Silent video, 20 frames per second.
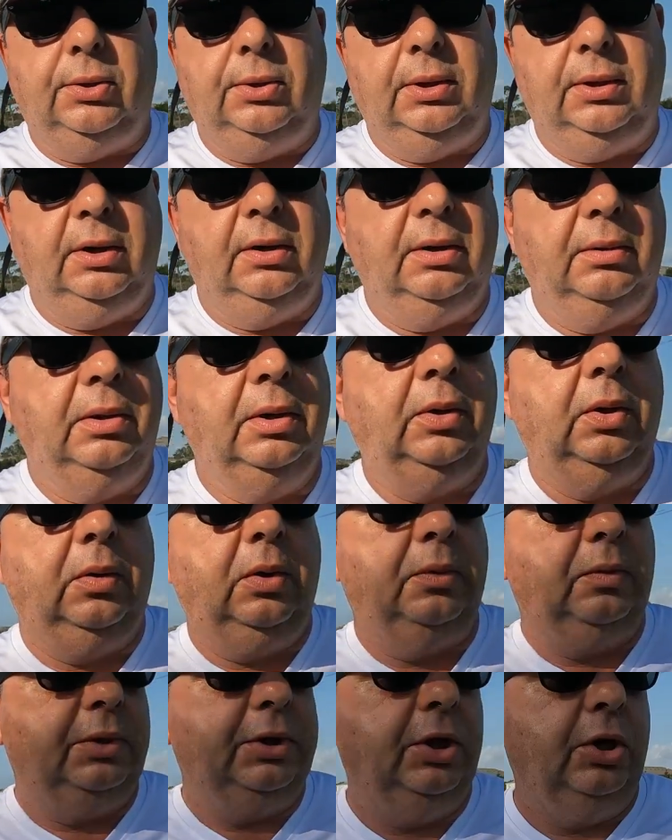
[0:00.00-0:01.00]
Or,
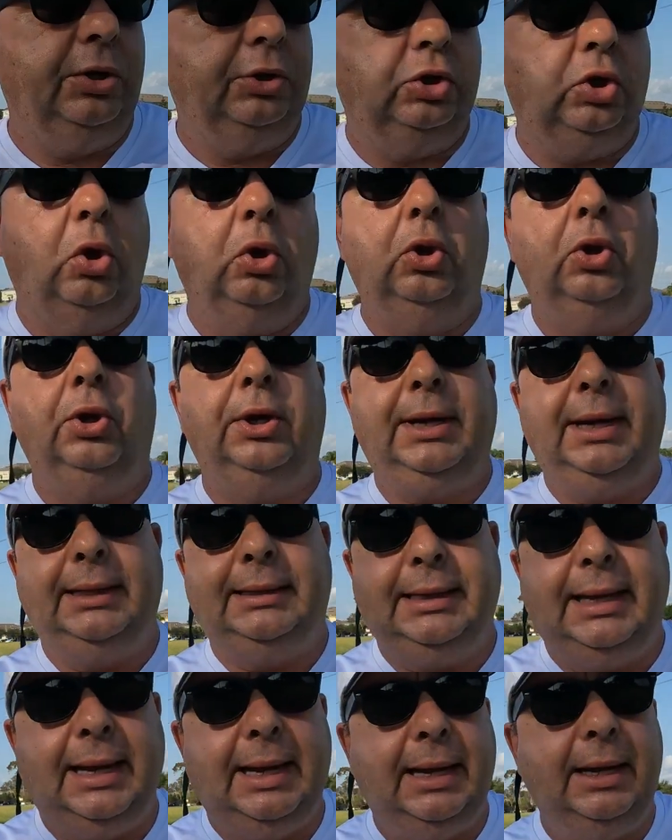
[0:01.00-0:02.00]
don't look at
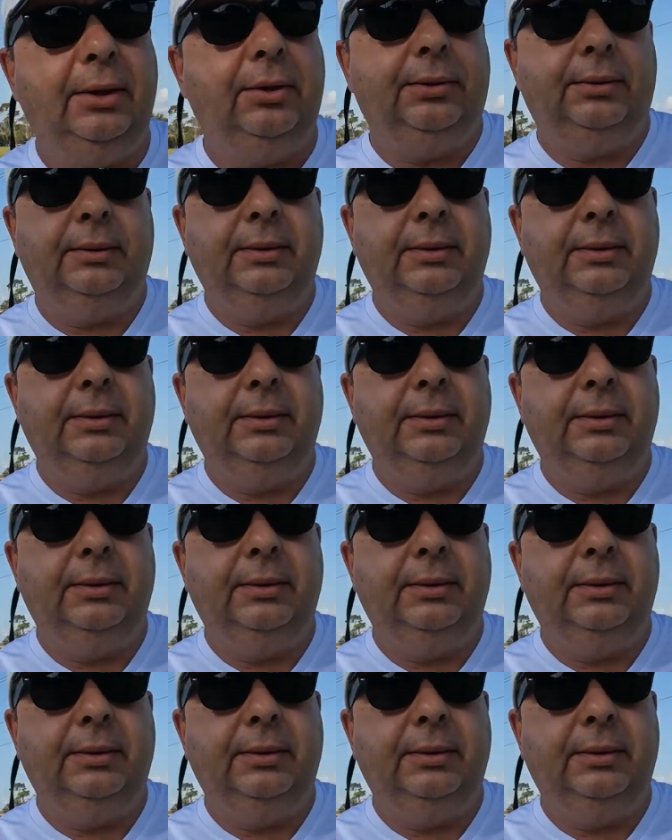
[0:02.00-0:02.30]
that,